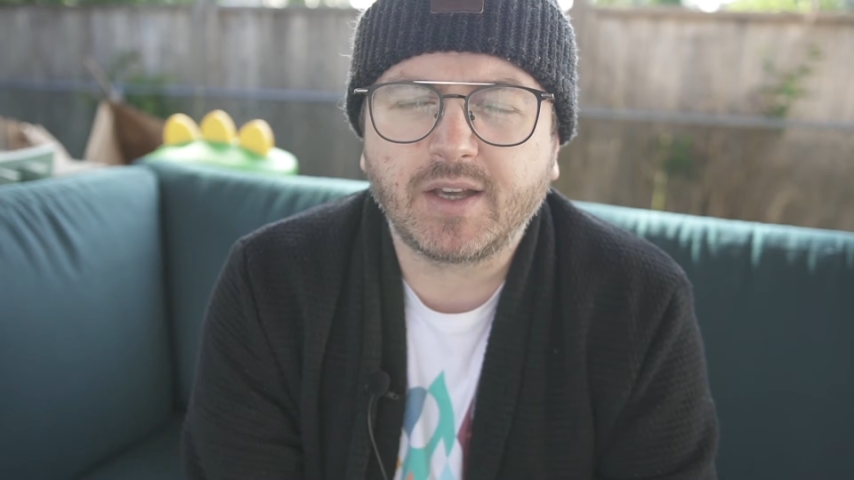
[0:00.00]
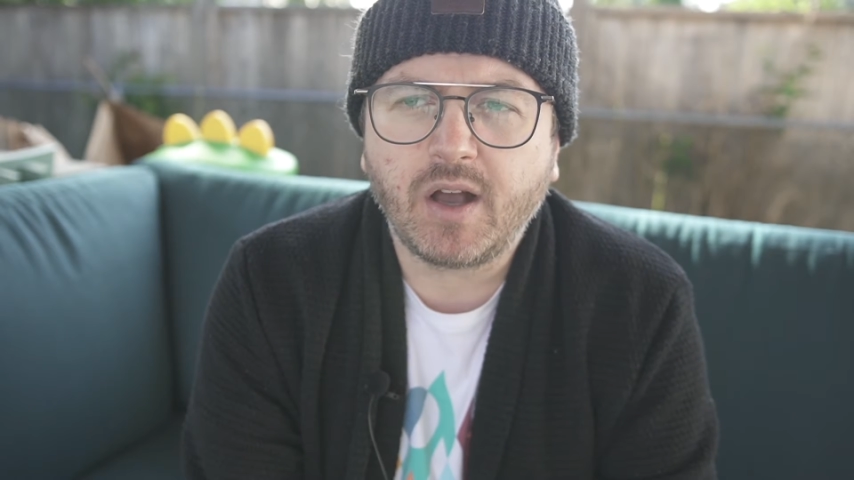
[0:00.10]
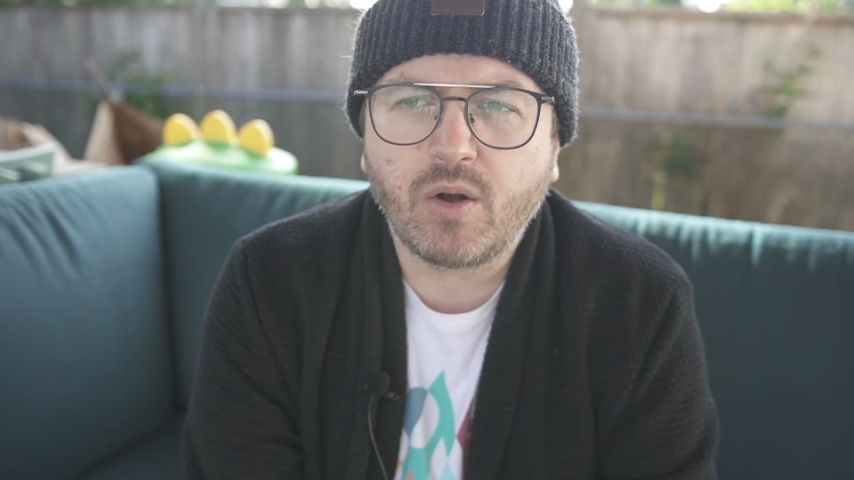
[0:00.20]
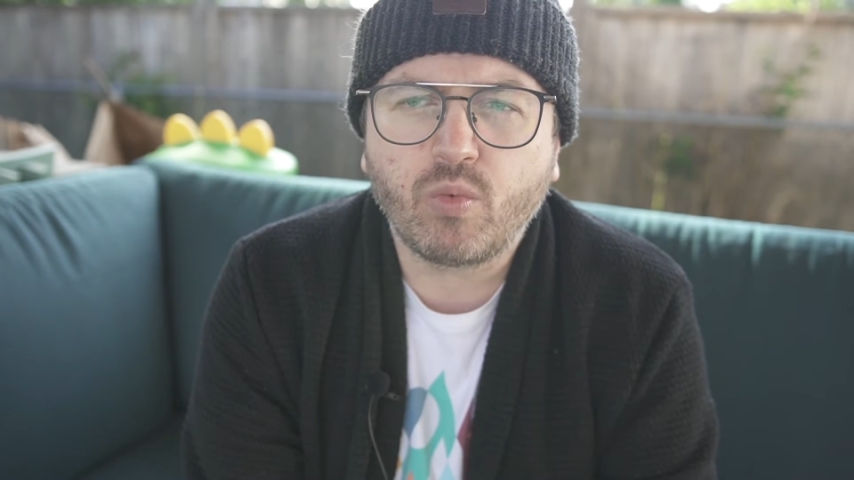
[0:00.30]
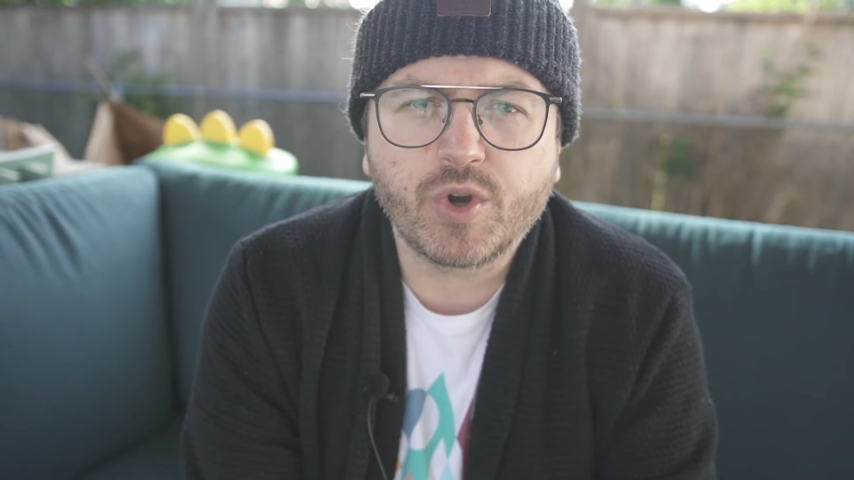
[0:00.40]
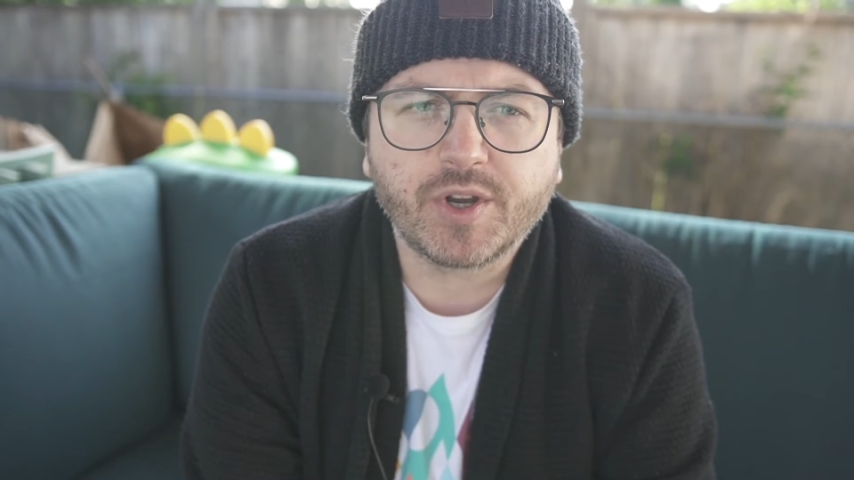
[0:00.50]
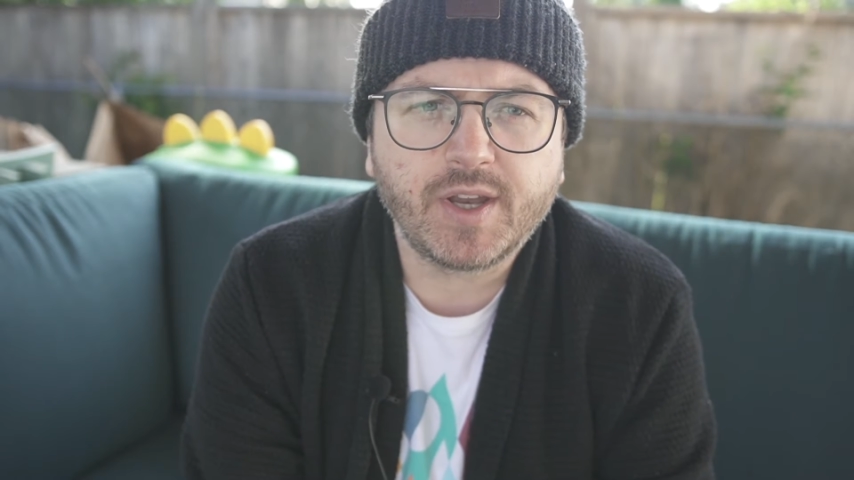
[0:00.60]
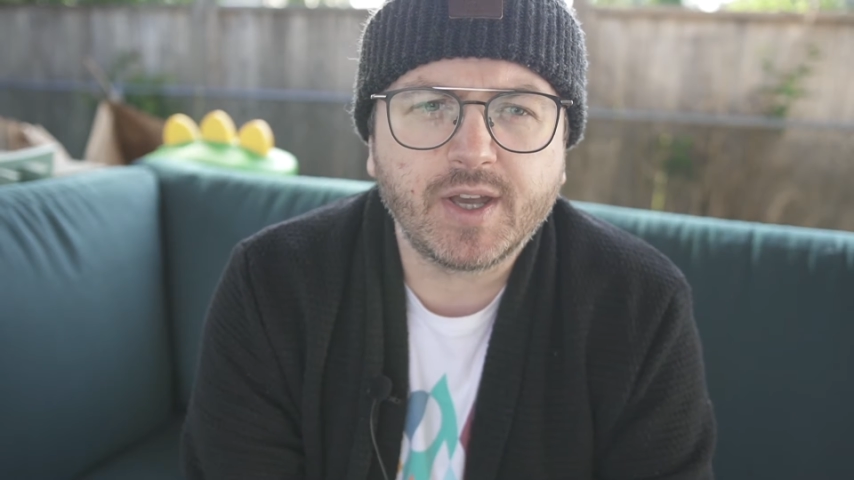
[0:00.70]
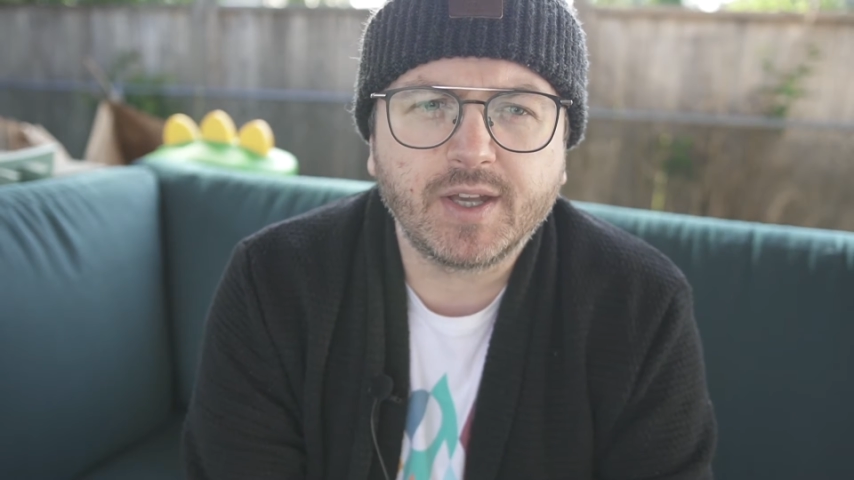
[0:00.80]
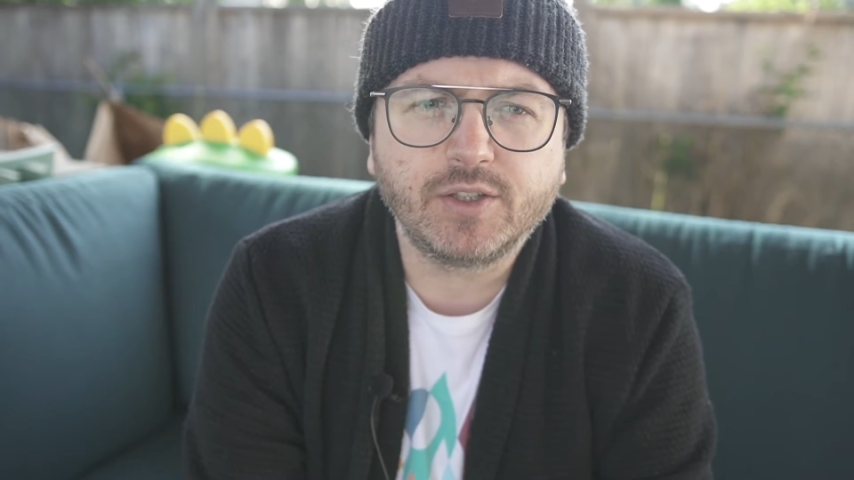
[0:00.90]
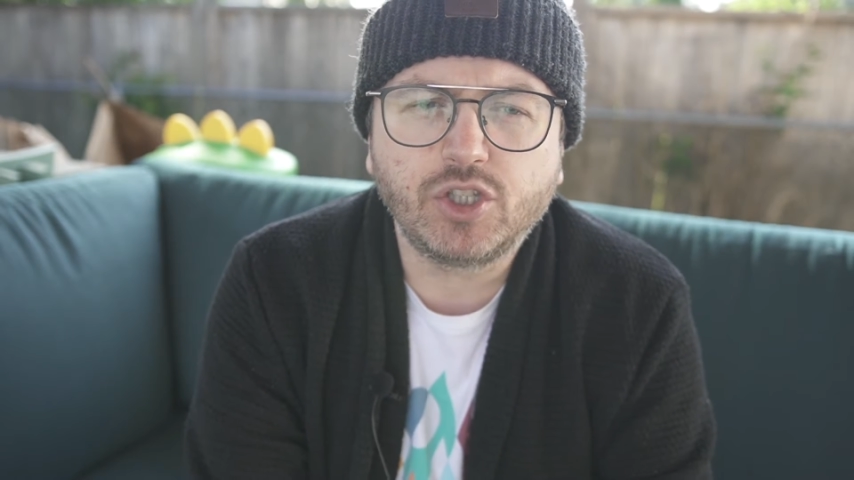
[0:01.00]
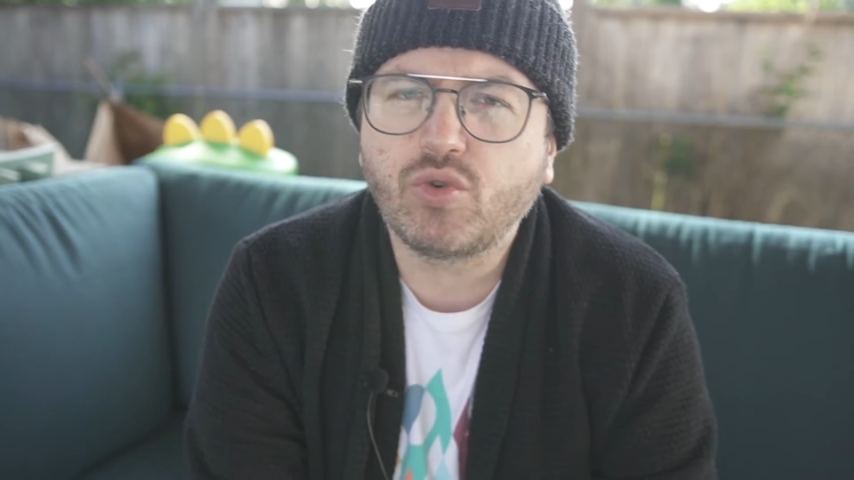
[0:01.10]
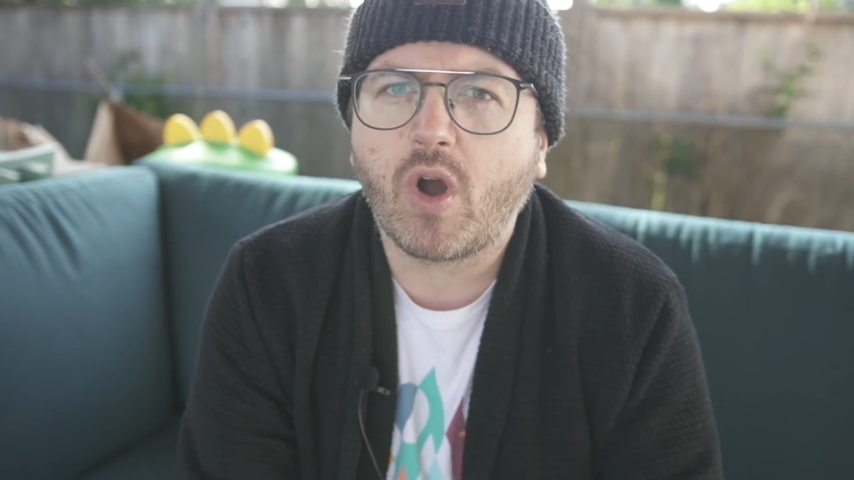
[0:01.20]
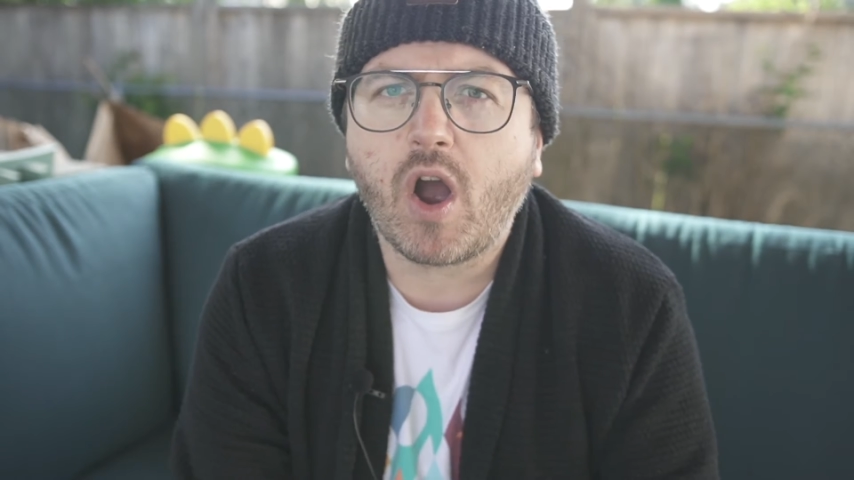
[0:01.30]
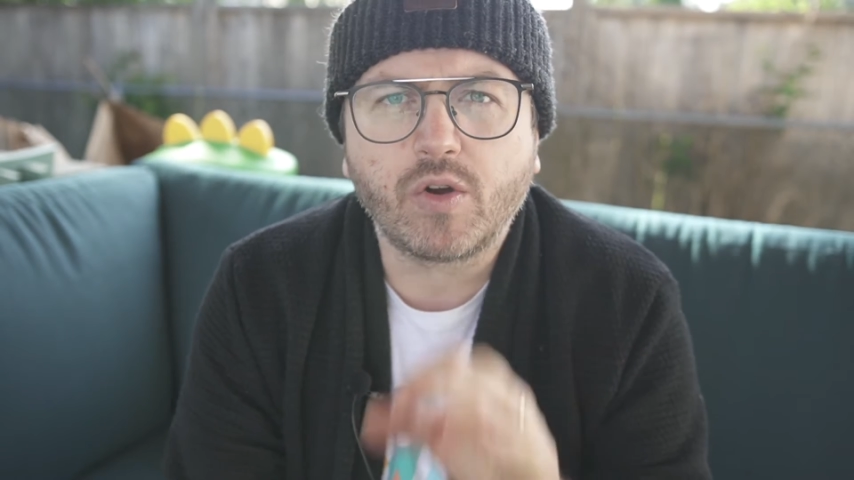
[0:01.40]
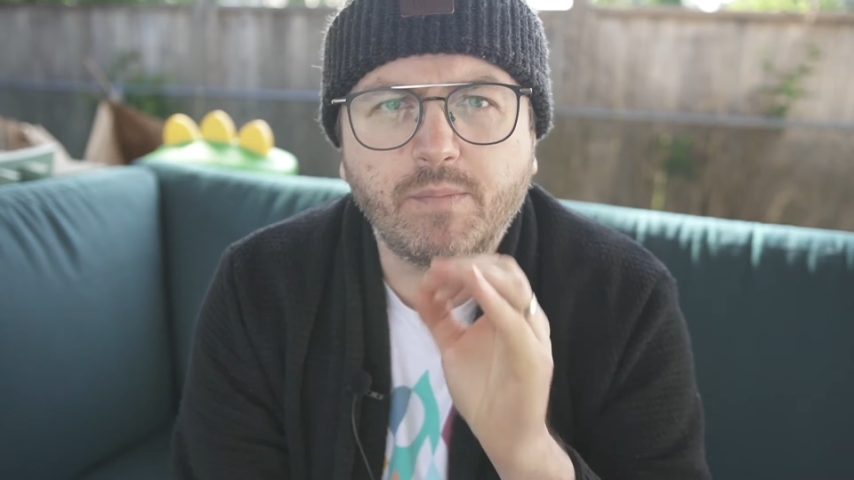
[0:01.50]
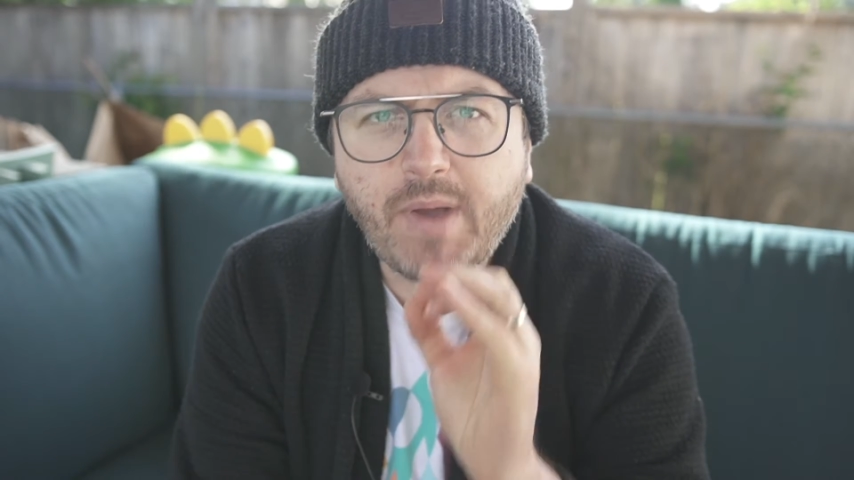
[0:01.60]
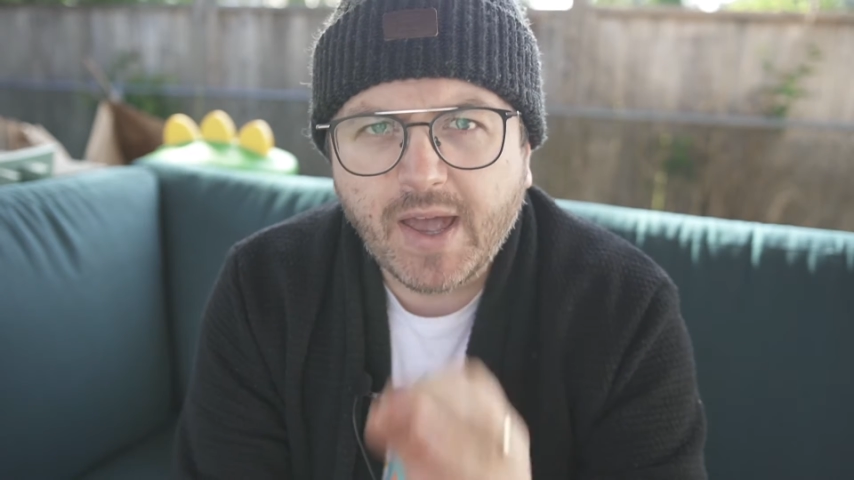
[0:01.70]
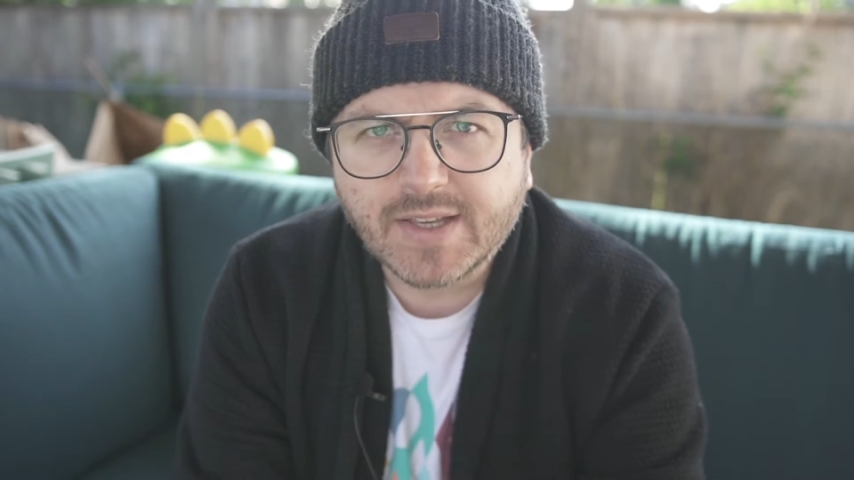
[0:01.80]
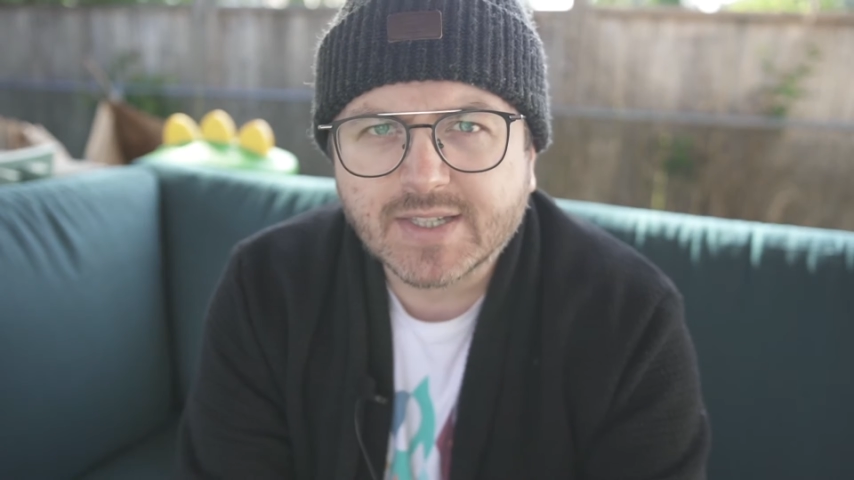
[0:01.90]
we're gonna do our
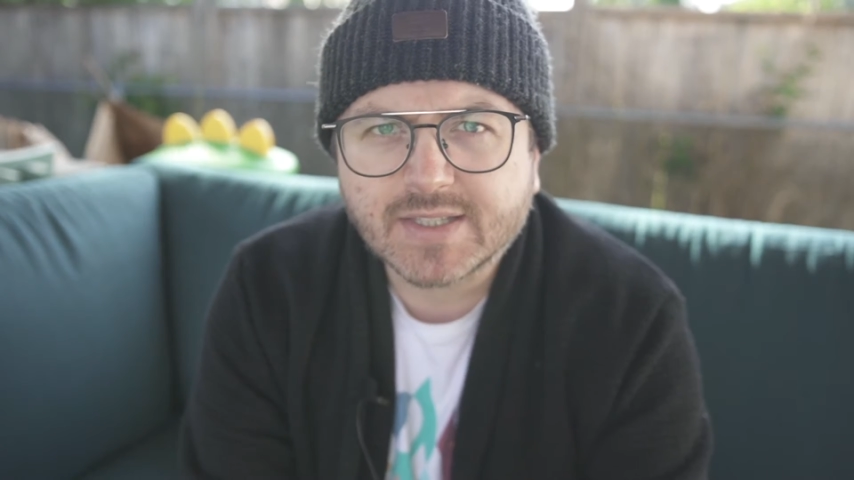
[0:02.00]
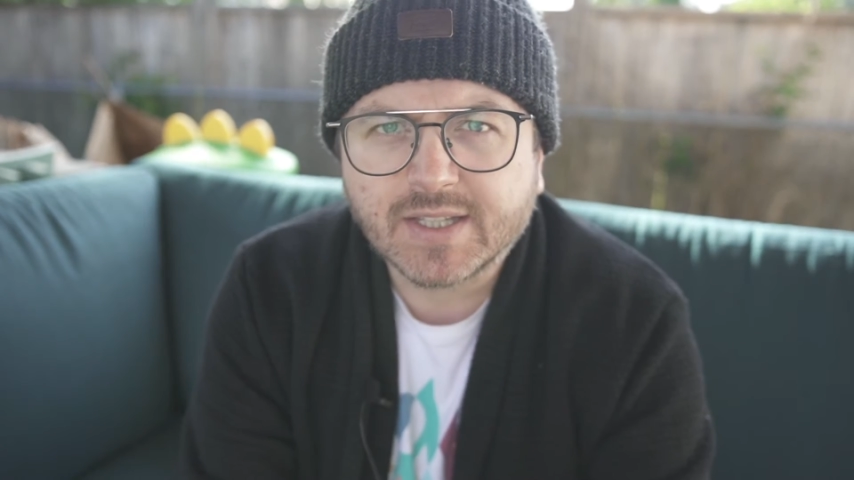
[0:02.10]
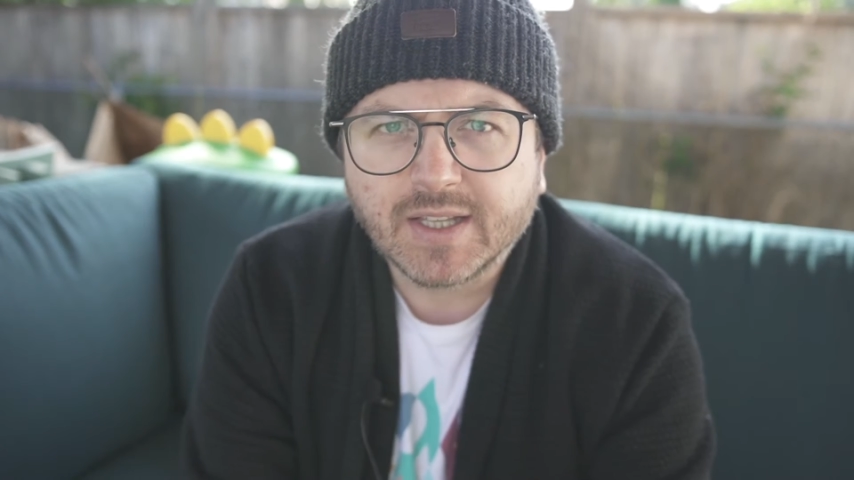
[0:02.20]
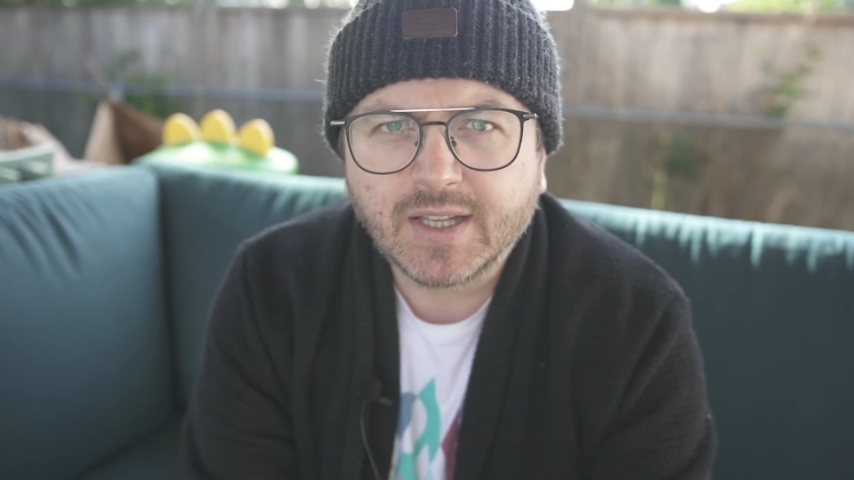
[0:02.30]
best